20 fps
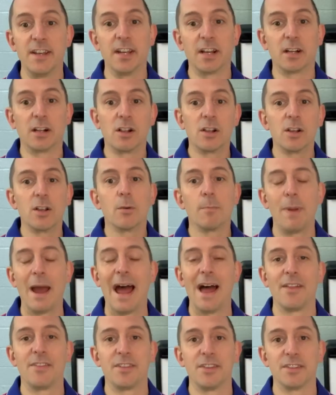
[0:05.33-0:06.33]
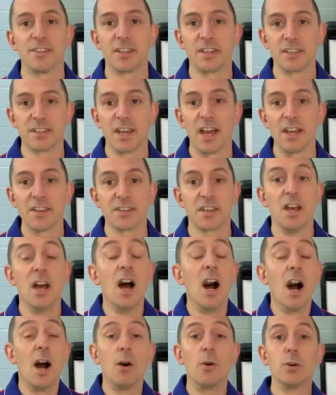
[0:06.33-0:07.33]
a clear path to success.
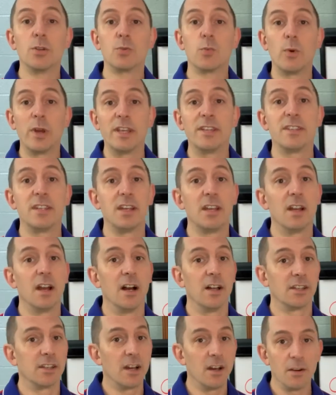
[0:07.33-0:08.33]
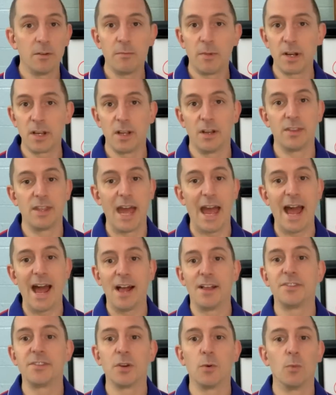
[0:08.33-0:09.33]
I was wasting a ton of money on the
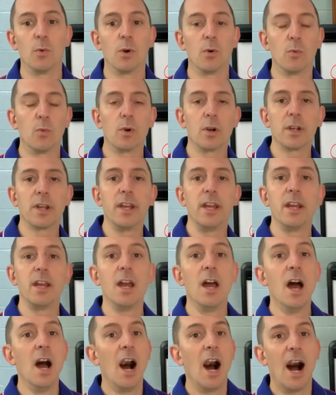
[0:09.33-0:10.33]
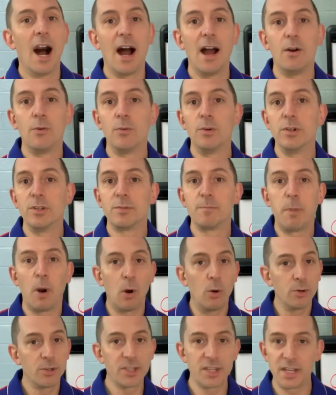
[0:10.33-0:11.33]
ads that weren't working. I was
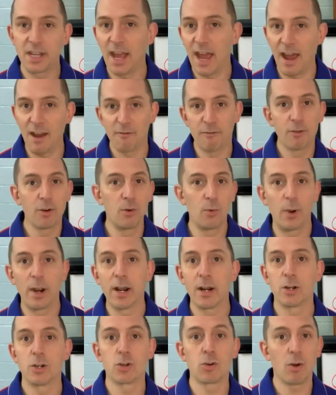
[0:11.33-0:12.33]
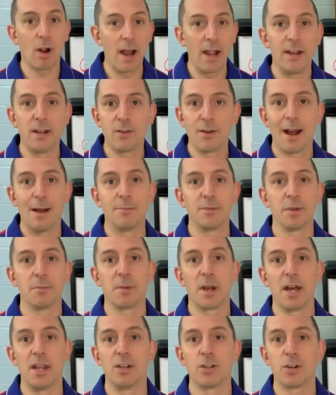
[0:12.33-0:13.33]
posting everywhere, trying to grab some
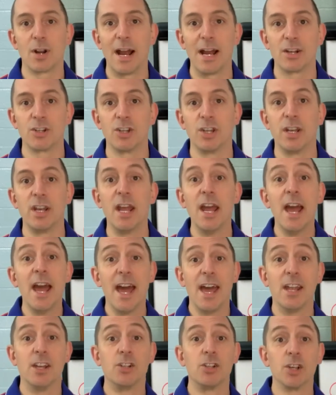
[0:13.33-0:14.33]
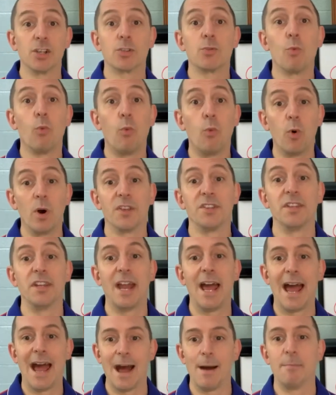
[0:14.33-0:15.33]
kind of traction, and it just wasn't
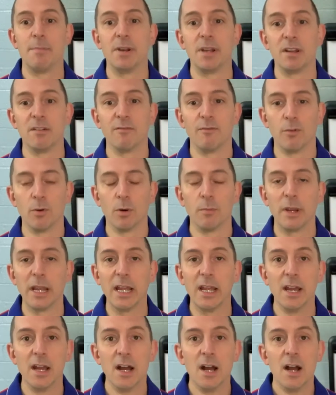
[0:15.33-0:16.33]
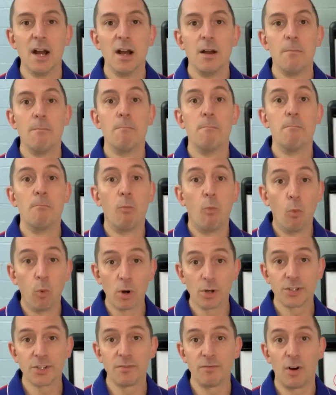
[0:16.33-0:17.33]
happening for me.
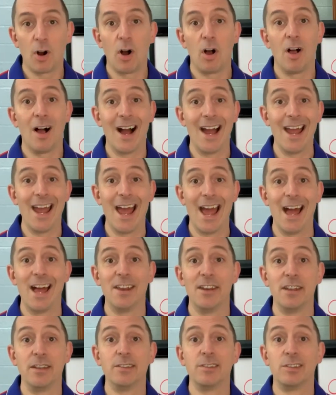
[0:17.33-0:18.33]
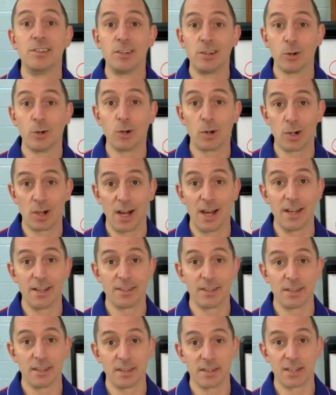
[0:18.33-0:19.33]
Worst of all, I had zero
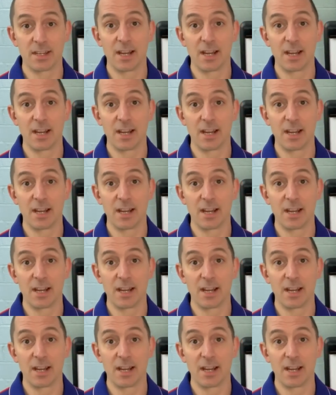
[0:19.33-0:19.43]
clients at this